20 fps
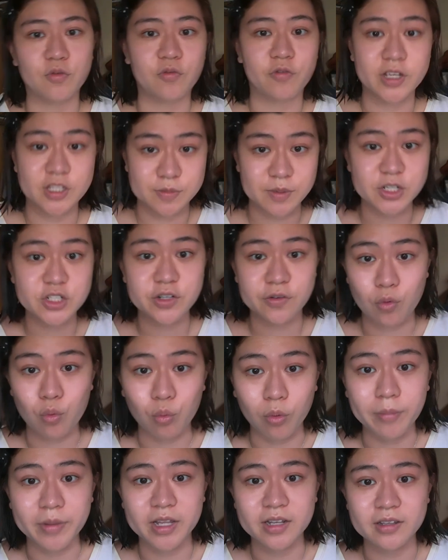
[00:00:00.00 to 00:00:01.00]
especially for
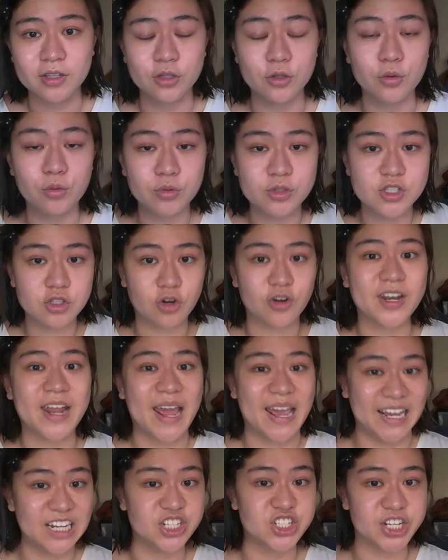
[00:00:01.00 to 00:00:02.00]
women, you would start
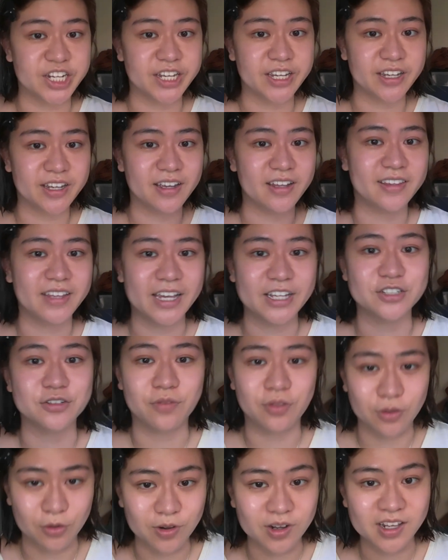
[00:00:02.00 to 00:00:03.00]
aging at the age of
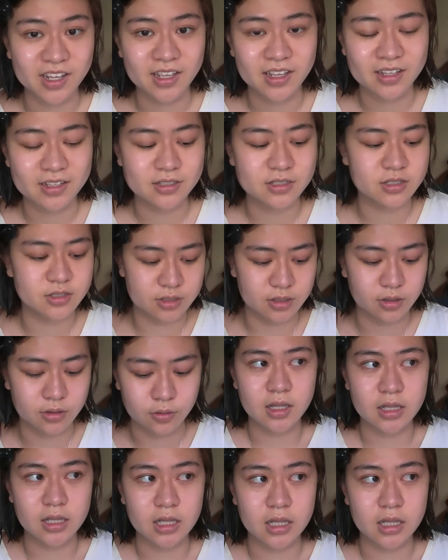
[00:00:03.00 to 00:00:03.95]
30, so